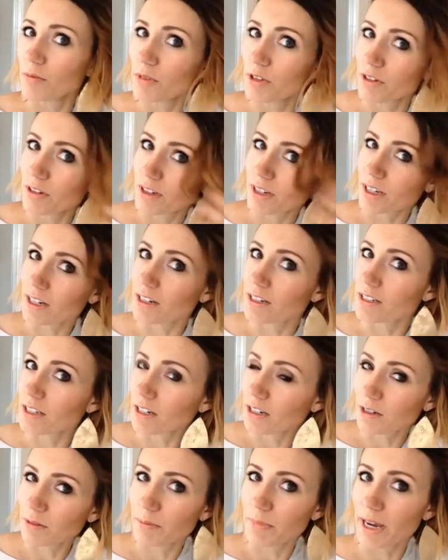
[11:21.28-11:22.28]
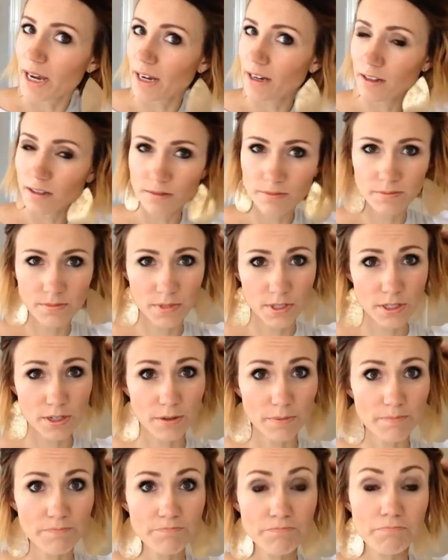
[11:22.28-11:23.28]
you can kind of tuck them back.
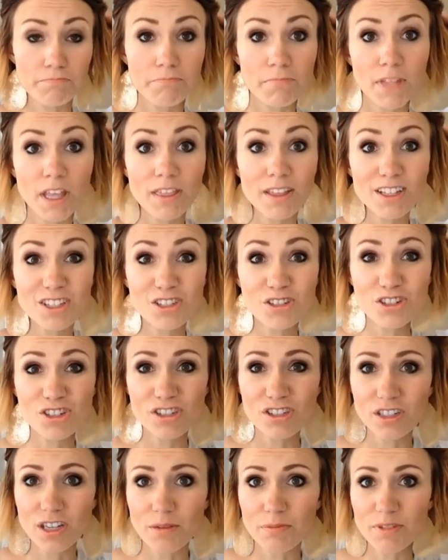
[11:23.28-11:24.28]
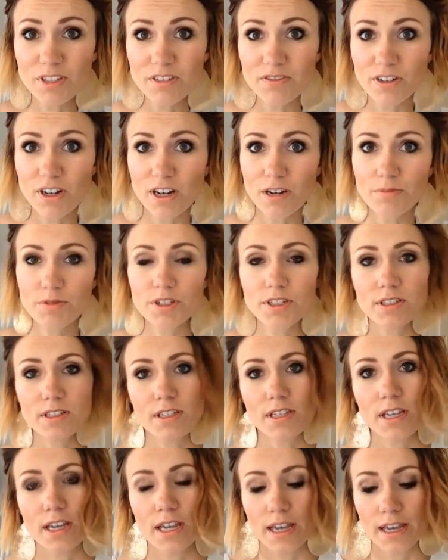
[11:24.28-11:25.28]
So that's just a couple different
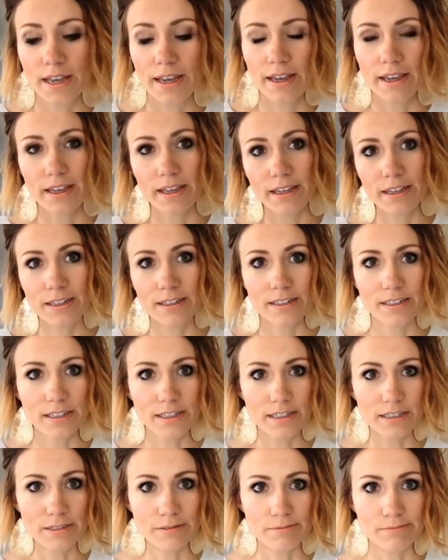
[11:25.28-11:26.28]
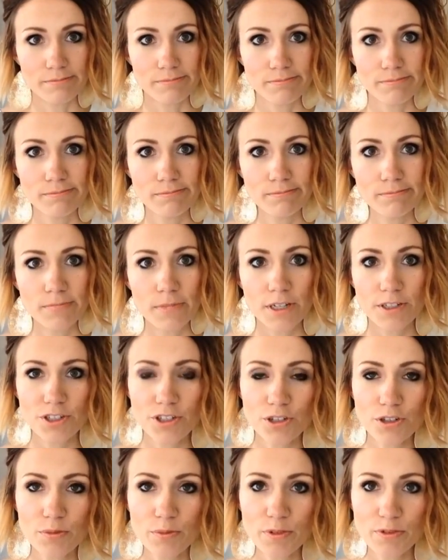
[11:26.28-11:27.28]
options, and I'll
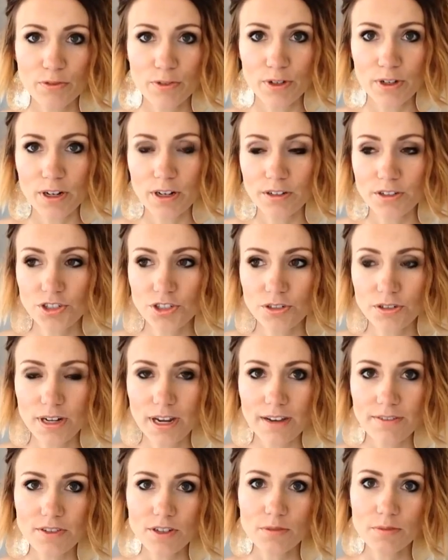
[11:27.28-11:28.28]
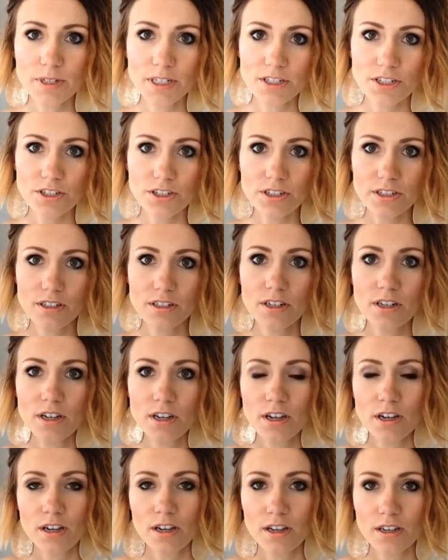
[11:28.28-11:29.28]
show an after picture
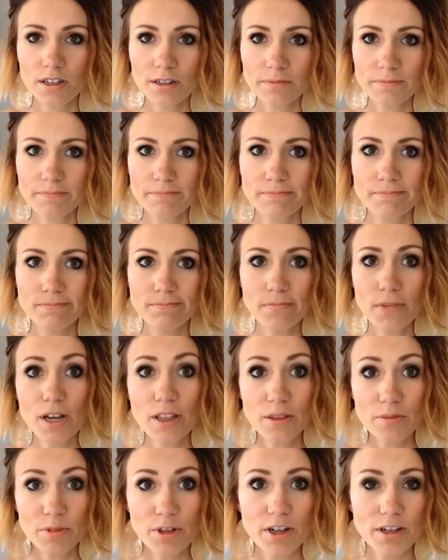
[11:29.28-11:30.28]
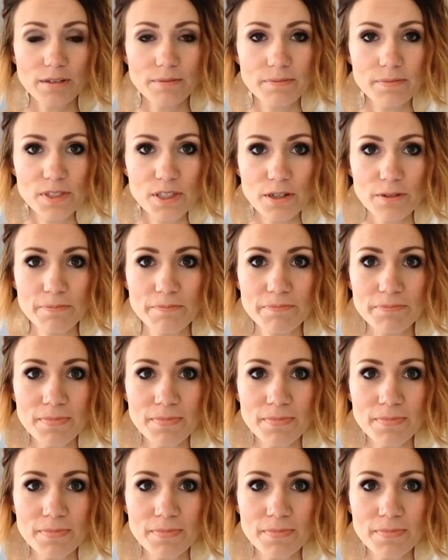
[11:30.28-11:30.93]
on the blog. So